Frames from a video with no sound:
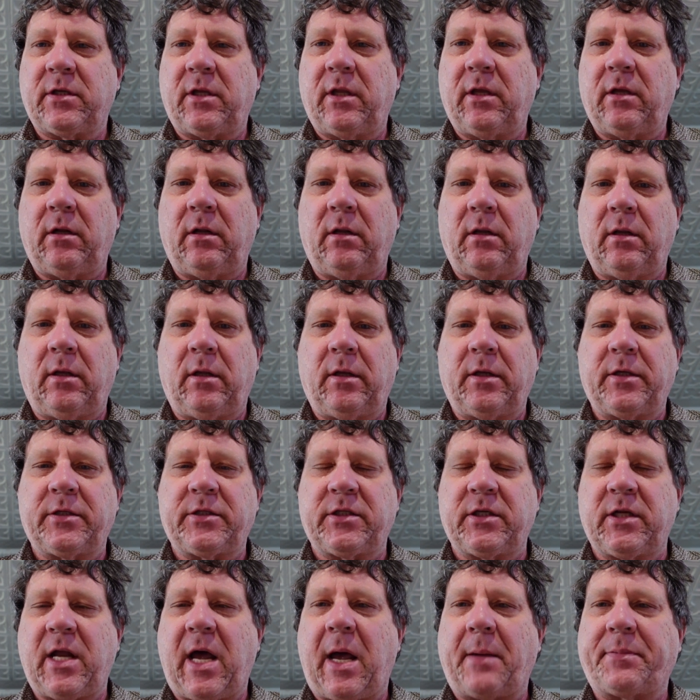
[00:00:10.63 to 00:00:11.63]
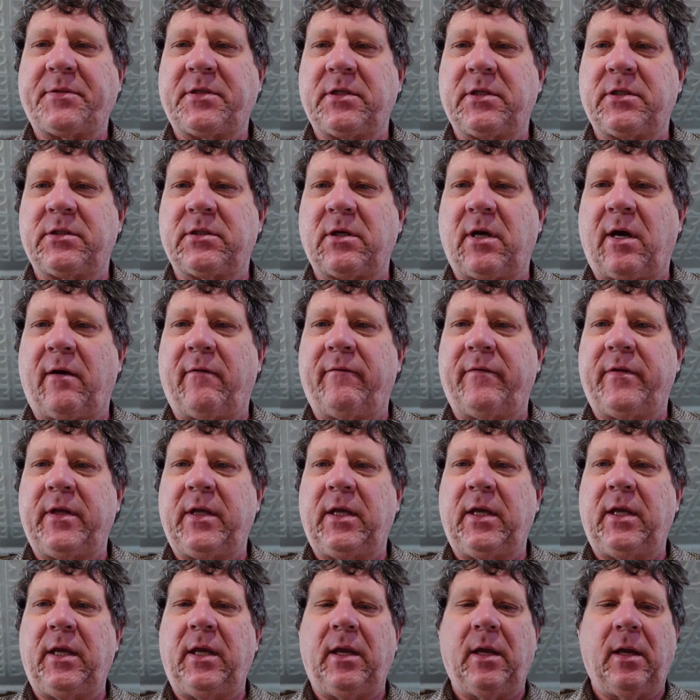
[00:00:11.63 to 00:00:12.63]
a little synopsis of
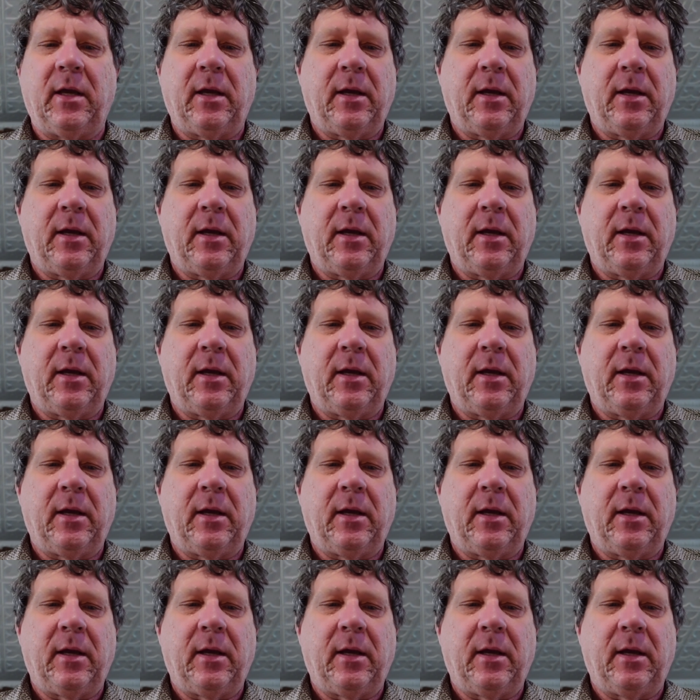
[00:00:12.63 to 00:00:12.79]
the